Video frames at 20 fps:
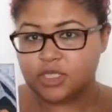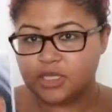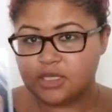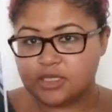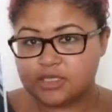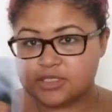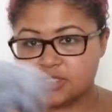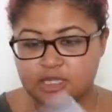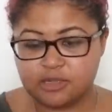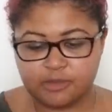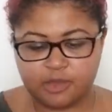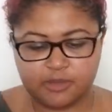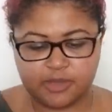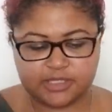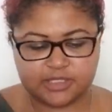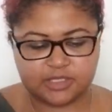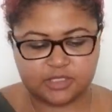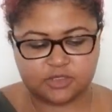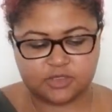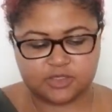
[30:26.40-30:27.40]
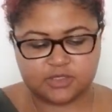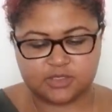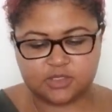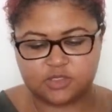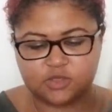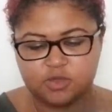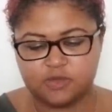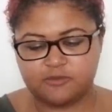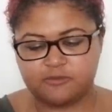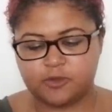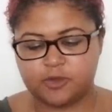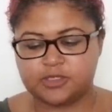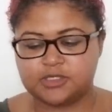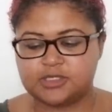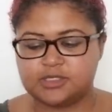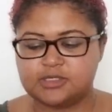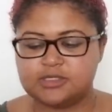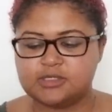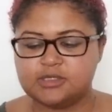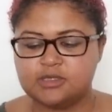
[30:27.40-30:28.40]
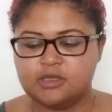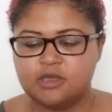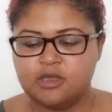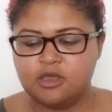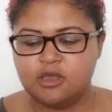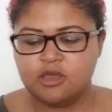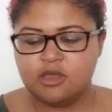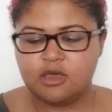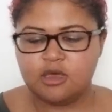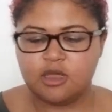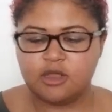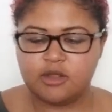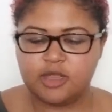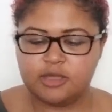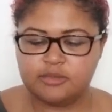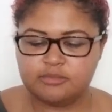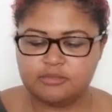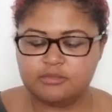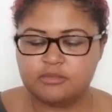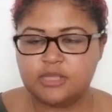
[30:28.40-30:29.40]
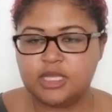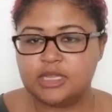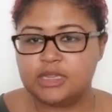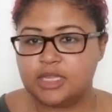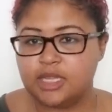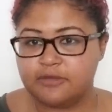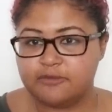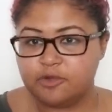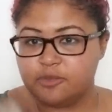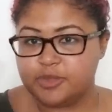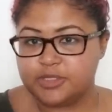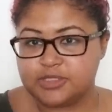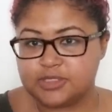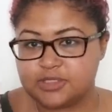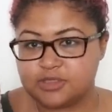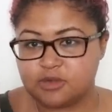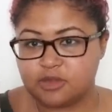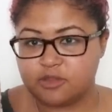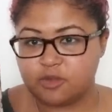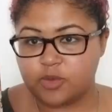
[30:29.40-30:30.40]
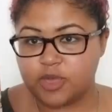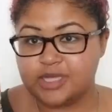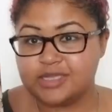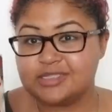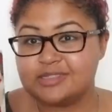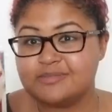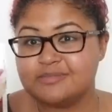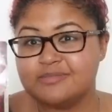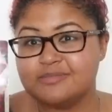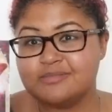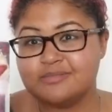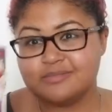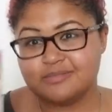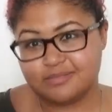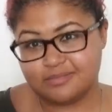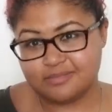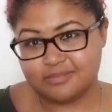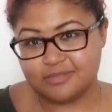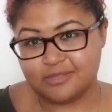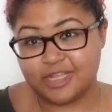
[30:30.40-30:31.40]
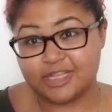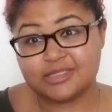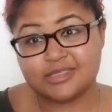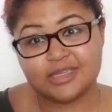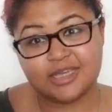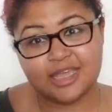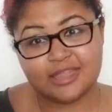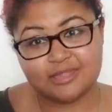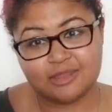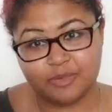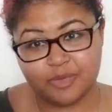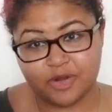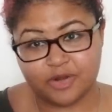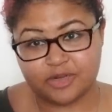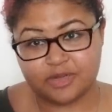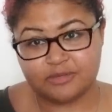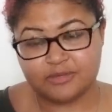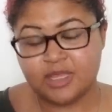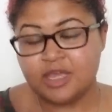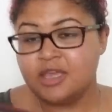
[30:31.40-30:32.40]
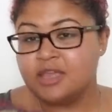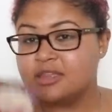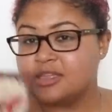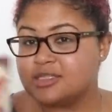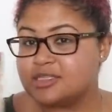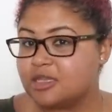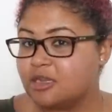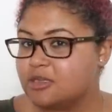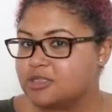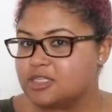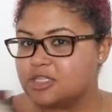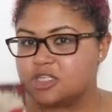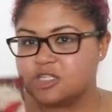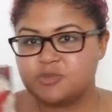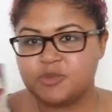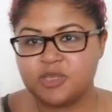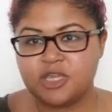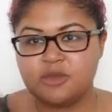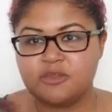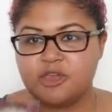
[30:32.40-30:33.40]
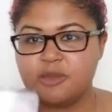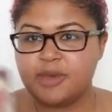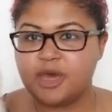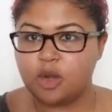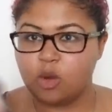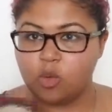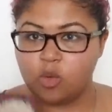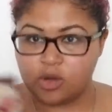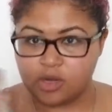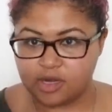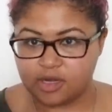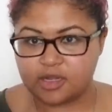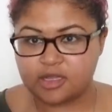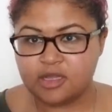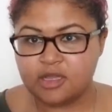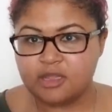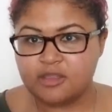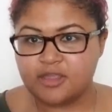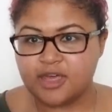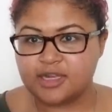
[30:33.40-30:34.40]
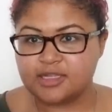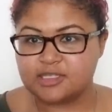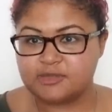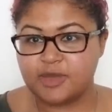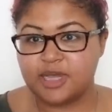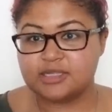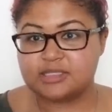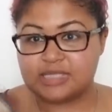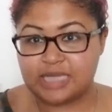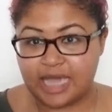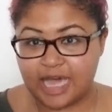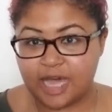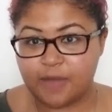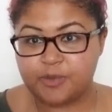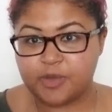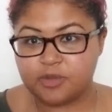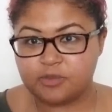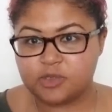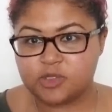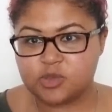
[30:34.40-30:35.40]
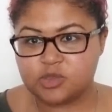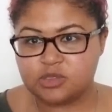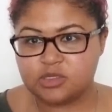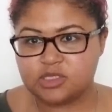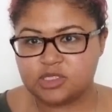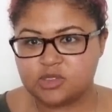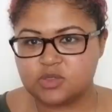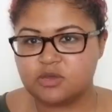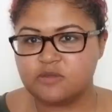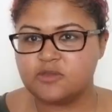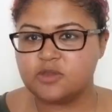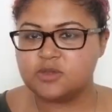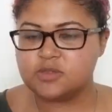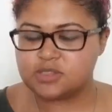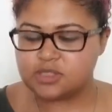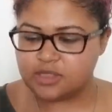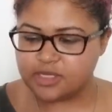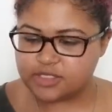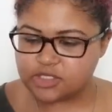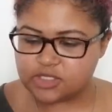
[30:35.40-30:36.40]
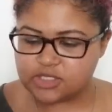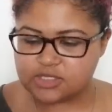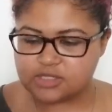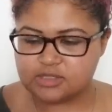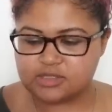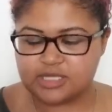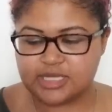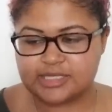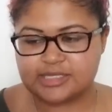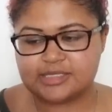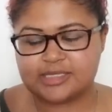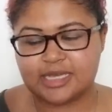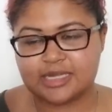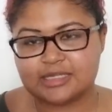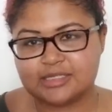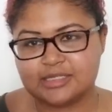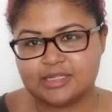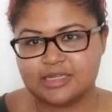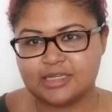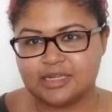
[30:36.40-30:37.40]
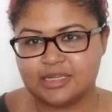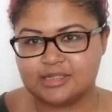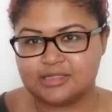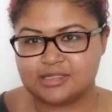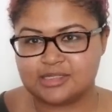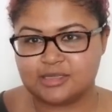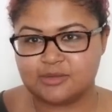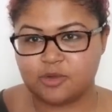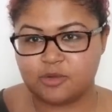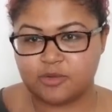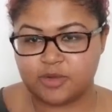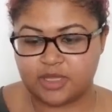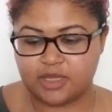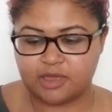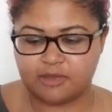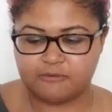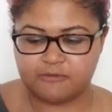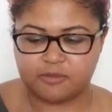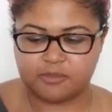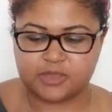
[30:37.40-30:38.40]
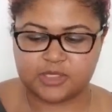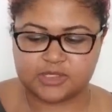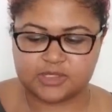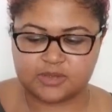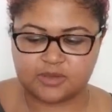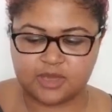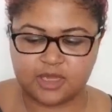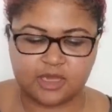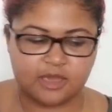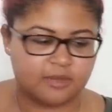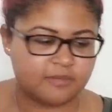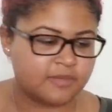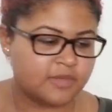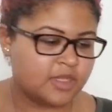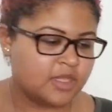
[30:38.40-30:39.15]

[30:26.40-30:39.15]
Is it in my best interest to join forces? All right, in love or business or otherwise let's look at the burden. This can also just be the amount of work that is about to happen between the two of you. So let's just dissect it and see what we get from this, okay?